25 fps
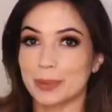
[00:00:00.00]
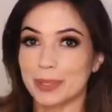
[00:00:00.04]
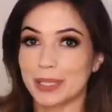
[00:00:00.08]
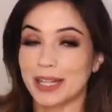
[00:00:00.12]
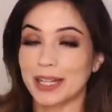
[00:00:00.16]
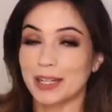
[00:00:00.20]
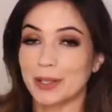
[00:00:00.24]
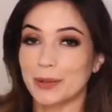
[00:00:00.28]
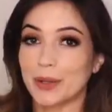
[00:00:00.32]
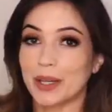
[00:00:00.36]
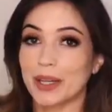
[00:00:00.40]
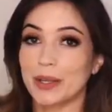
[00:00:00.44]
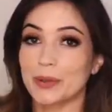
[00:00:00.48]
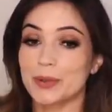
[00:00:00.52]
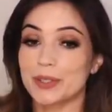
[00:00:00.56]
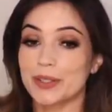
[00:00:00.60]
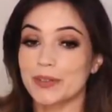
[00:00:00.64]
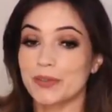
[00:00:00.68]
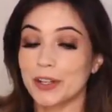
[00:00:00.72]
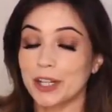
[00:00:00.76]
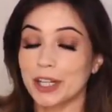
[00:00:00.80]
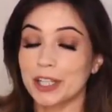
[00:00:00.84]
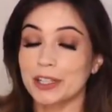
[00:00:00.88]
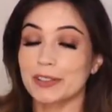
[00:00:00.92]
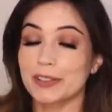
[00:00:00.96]
But anyway, it was
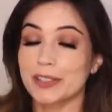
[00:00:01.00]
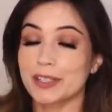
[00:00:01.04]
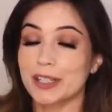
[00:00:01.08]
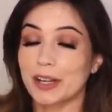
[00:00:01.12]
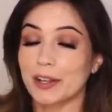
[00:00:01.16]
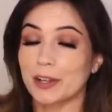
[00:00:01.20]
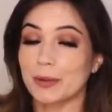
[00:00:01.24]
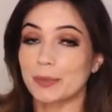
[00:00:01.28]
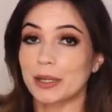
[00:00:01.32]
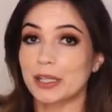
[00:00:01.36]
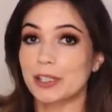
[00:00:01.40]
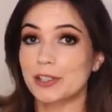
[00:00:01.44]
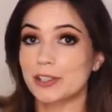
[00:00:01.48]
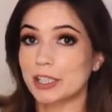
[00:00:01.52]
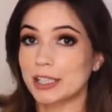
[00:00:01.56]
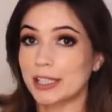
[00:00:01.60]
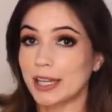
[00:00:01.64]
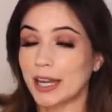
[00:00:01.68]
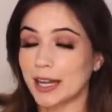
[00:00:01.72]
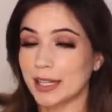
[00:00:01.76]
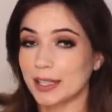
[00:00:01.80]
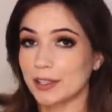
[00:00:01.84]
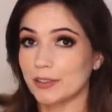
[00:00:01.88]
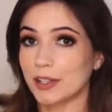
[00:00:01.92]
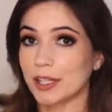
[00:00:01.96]
a very good documentary.
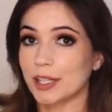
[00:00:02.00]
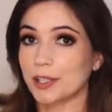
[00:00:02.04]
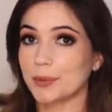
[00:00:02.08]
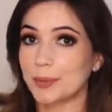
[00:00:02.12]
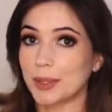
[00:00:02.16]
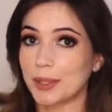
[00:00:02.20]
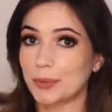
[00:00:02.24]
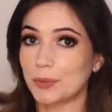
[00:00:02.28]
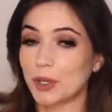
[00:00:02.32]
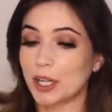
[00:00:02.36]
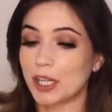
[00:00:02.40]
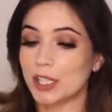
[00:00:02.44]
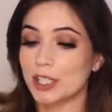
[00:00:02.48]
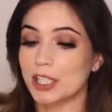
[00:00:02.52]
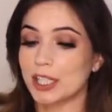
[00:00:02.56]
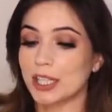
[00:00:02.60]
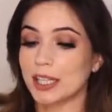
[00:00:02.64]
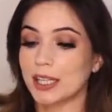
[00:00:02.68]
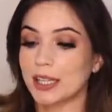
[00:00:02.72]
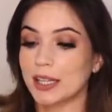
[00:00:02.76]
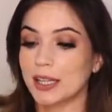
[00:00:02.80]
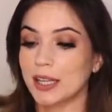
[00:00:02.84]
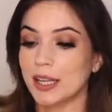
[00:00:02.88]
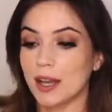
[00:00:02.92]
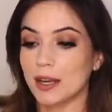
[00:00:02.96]
Highly recommend watching
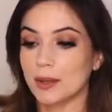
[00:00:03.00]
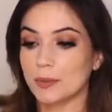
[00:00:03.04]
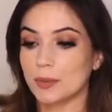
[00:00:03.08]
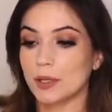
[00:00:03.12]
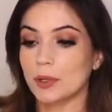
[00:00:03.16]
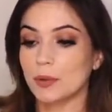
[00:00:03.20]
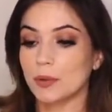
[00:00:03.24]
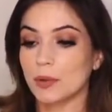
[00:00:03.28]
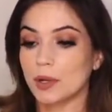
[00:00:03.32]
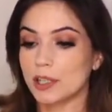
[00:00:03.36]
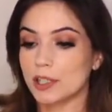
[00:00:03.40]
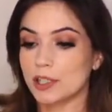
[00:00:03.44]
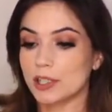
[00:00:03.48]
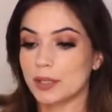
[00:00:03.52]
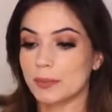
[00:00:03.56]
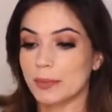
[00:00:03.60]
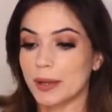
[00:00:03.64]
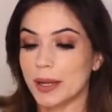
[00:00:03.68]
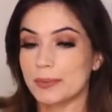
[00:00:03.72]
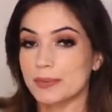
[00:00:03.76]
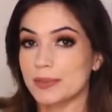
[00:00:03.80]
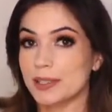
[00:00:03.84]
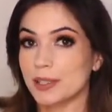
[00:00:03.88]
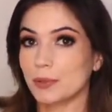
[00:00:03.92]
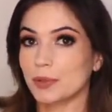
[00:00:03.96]
it. And I'm gonna watch the
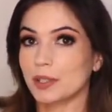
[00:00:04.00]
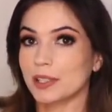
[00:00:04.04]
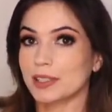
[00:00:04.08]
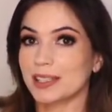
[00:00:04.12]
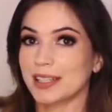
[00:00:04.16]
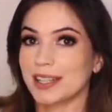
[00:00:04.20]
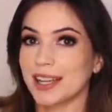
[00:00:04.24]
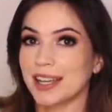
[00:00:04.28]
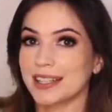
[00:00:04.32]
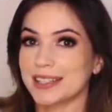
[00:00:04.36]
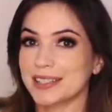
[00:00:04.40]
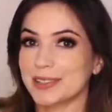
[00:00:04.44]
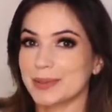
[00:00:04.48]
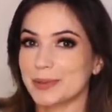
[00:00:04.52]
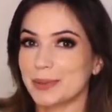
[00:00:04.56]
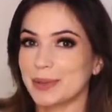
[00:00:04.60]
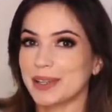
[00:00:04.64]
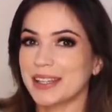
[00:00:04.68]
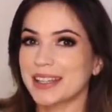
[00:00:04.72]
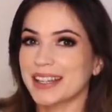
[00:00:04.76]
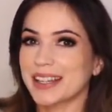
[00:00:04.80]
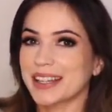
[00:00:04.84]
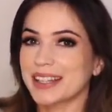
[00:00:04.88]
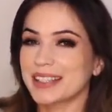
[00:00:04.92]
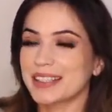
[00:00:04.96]
Pepsi one next
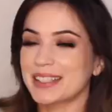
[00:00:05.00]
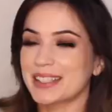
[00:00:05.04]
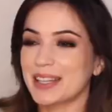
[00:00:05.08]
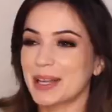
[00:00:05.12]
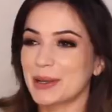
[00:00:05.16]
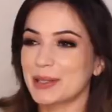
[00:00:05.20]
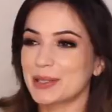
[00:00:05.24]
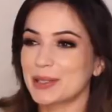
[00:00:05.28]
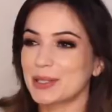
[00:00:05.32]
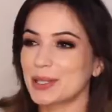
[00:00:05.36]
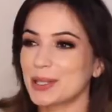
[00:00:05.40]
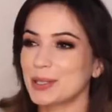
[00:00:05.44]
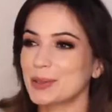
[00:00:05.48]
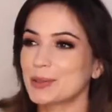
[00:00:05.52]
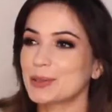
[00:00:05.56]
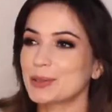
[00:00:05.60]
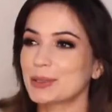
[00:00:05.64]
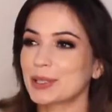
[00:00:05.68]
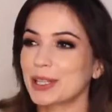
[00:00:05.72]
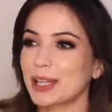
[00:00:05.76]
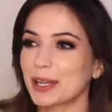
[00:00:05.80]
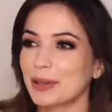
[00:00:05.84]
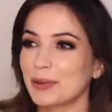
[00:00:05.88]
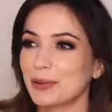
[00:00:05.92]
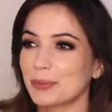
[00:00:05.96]
because that seems
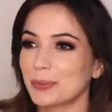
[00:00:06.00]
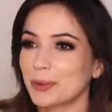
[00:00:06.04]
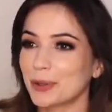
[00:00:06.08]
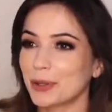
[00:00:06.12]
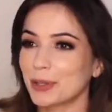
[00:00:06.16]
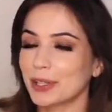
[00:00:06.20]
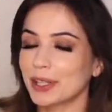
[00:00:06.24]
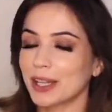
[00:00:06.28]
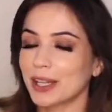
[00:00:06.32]
kind of more